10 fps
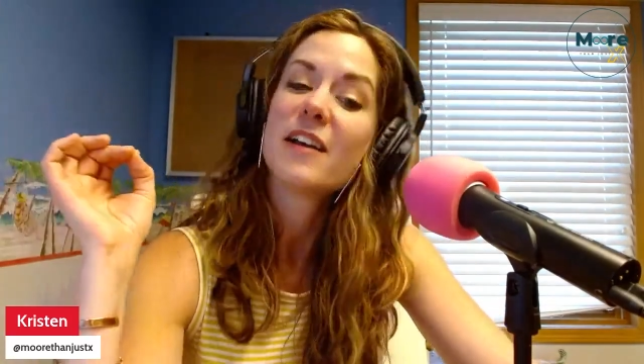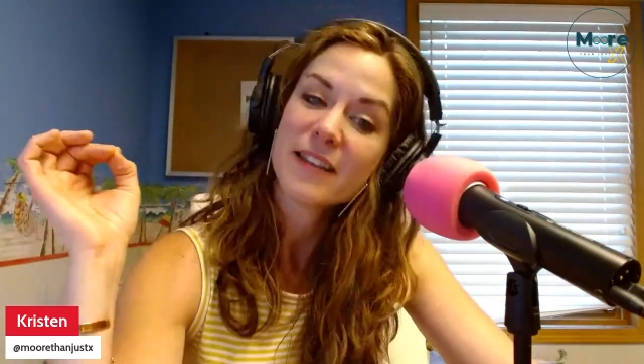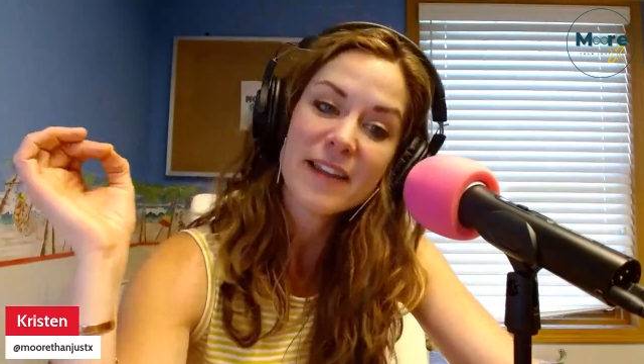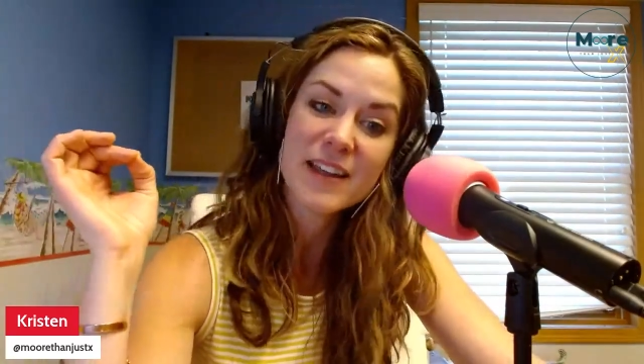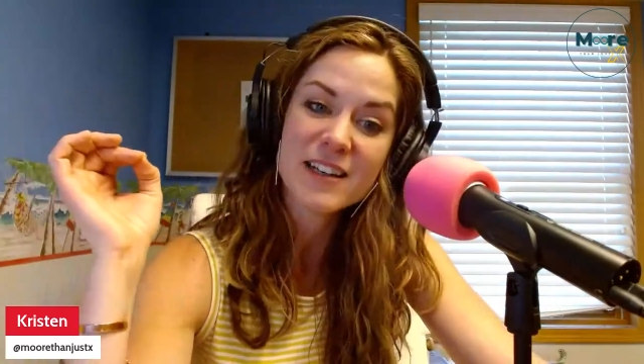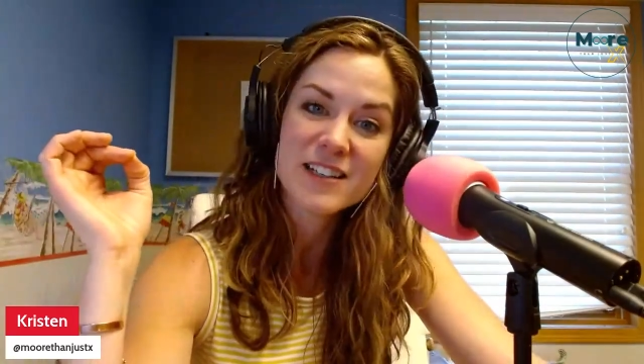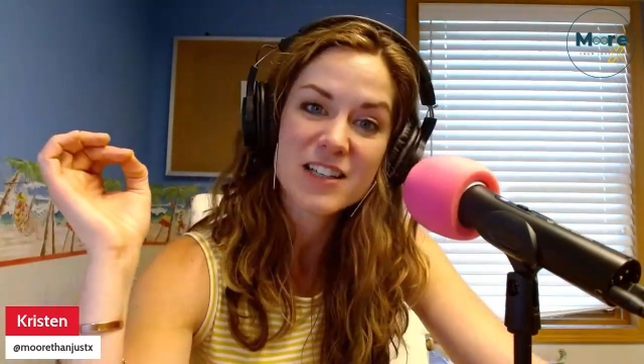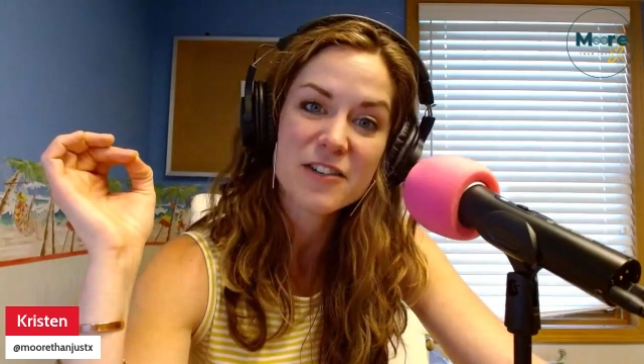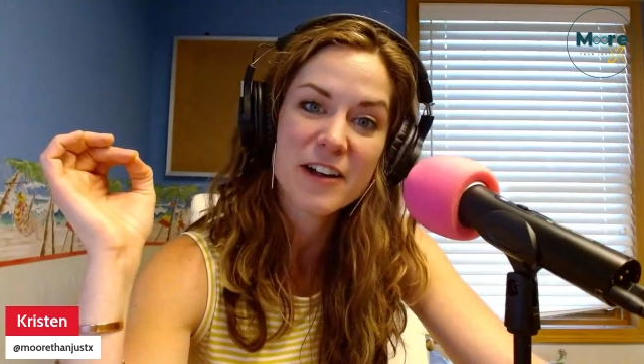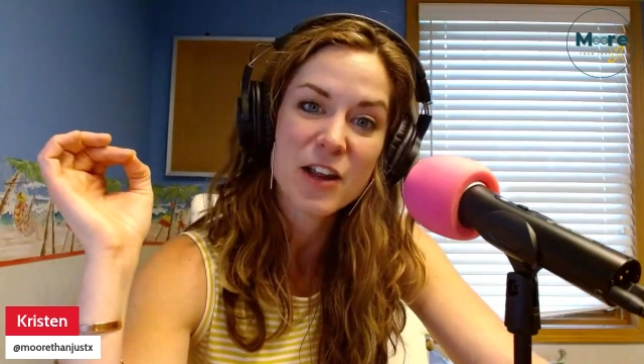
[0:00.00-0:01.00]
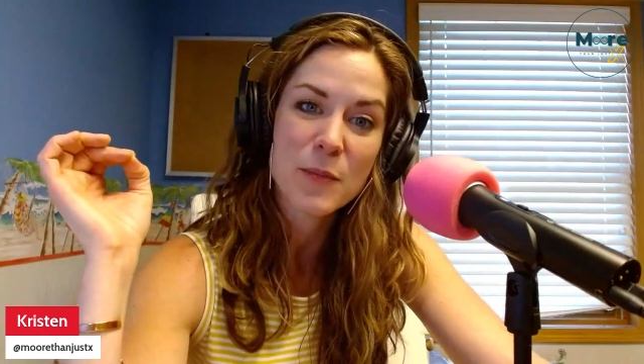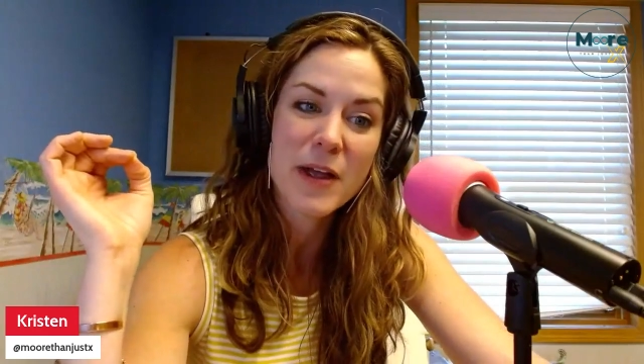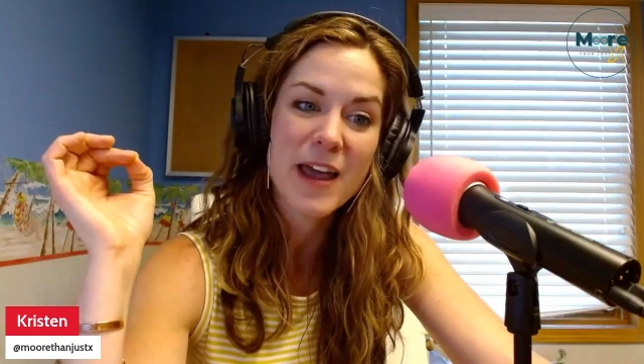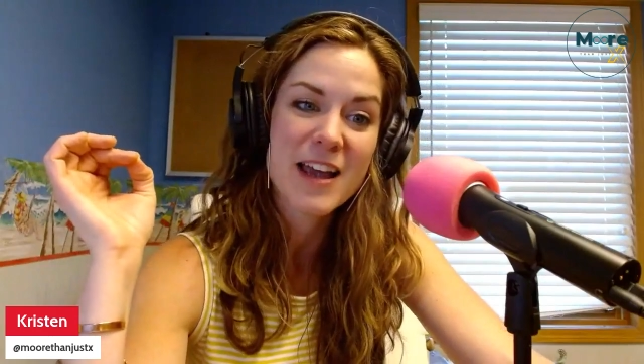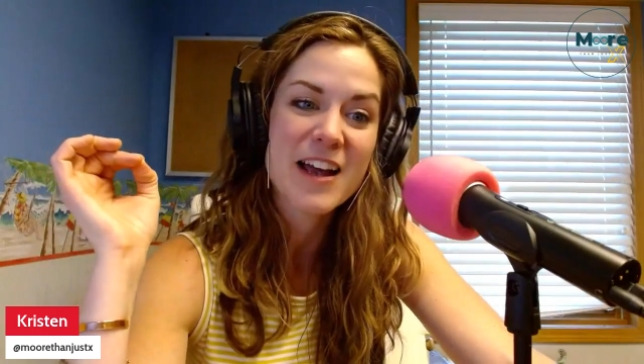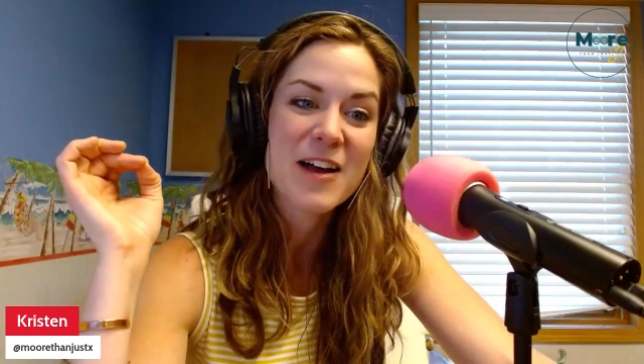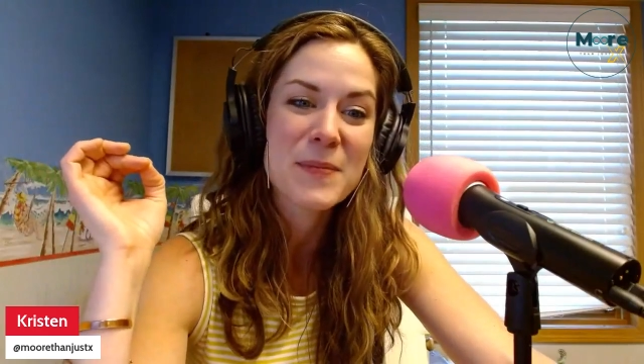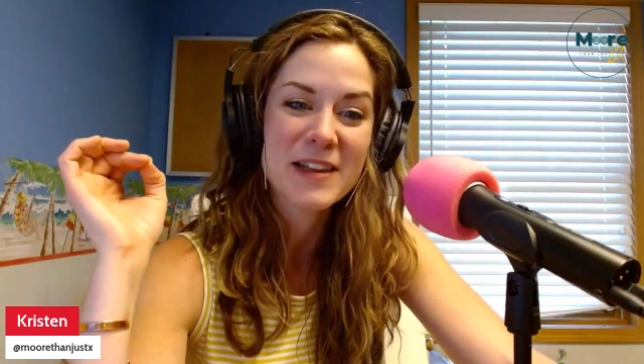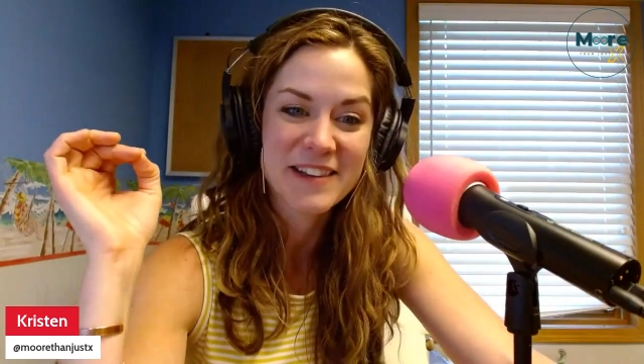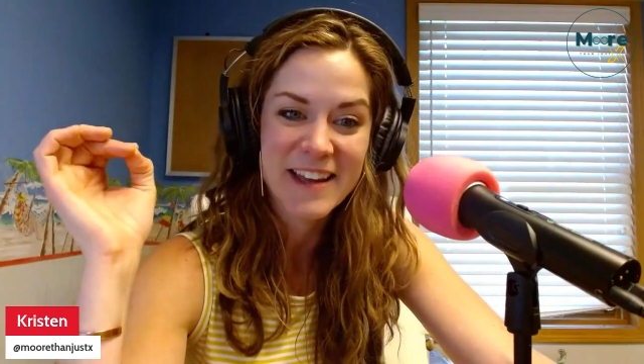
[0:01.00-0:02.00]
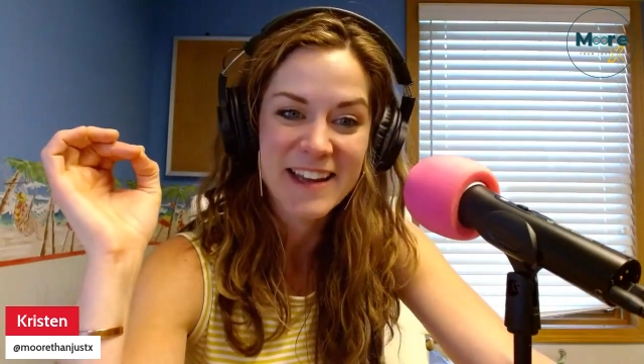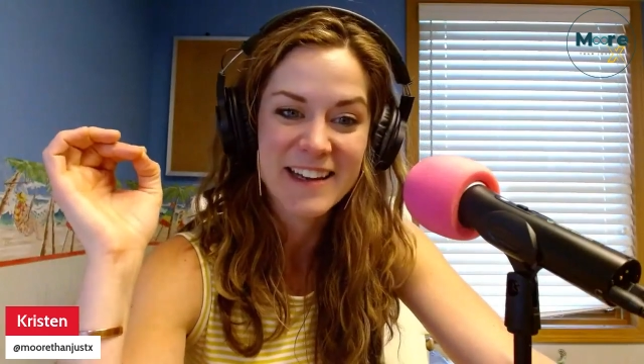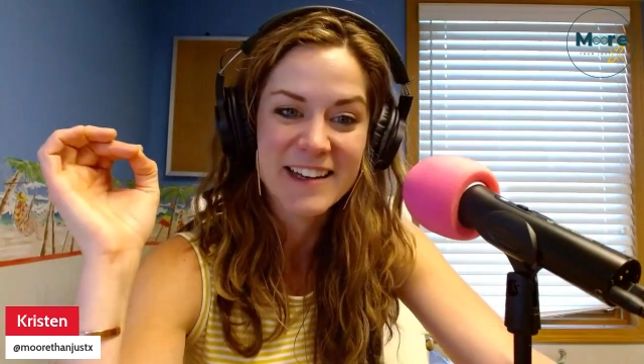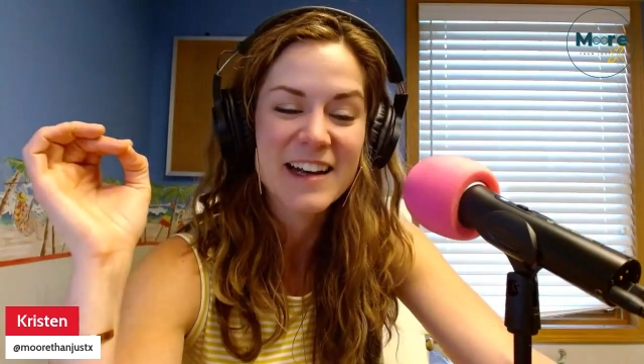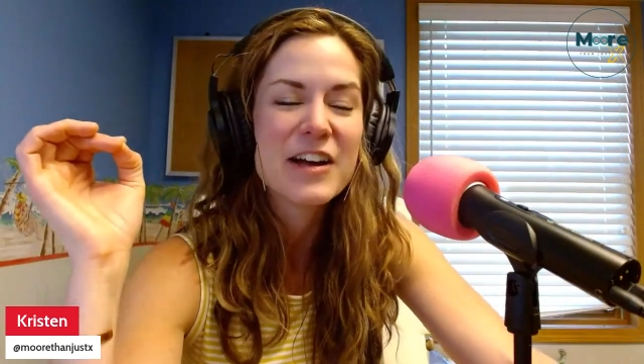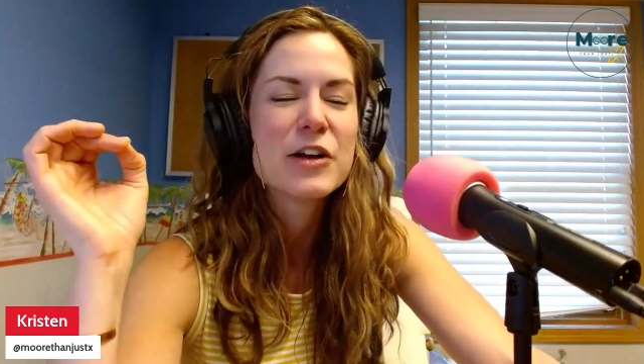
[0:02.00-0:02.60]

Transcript: then they need to develop a plan.